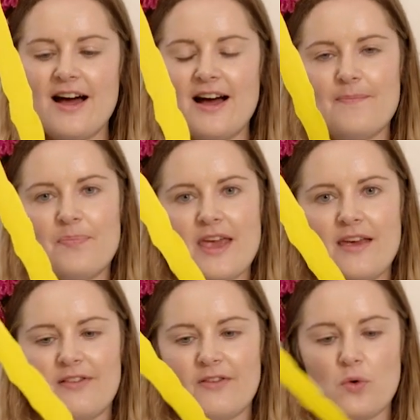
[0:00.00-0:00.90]

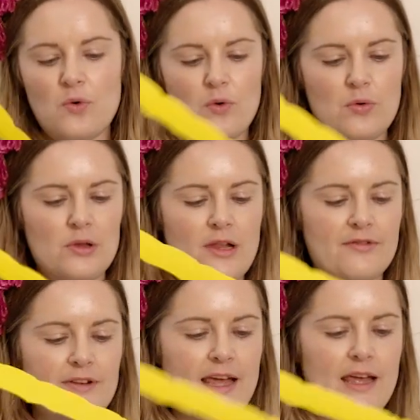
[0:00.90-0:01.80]
It's all
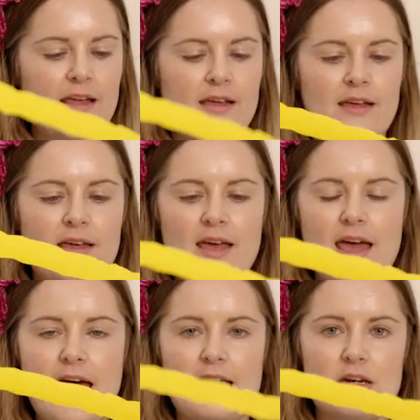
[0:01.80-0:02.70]
lovely
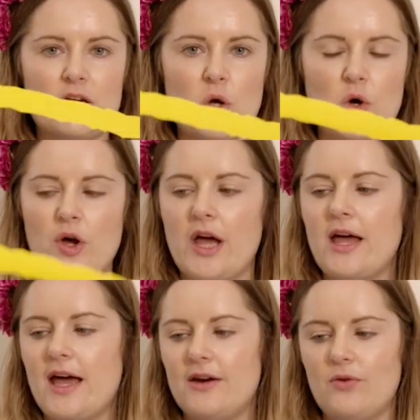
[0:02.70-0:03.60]
and
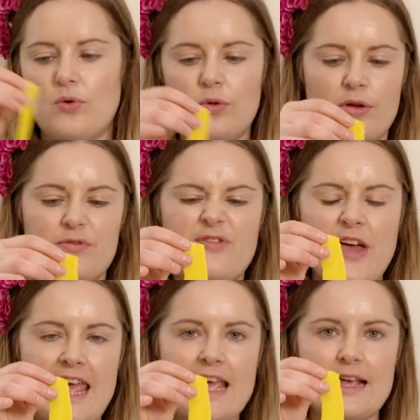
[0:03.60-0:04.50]
long and all a
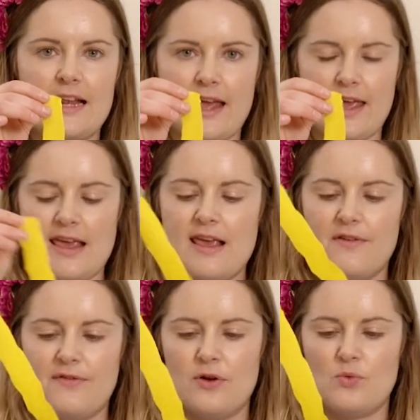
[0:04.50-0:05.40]
vaguely
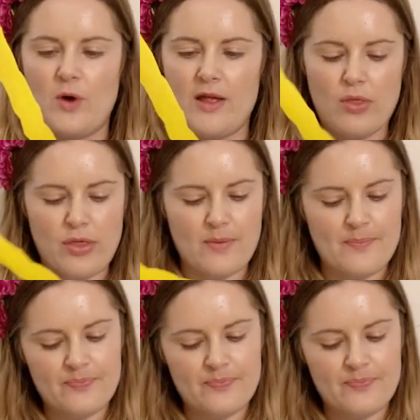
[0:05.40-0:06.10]
even width.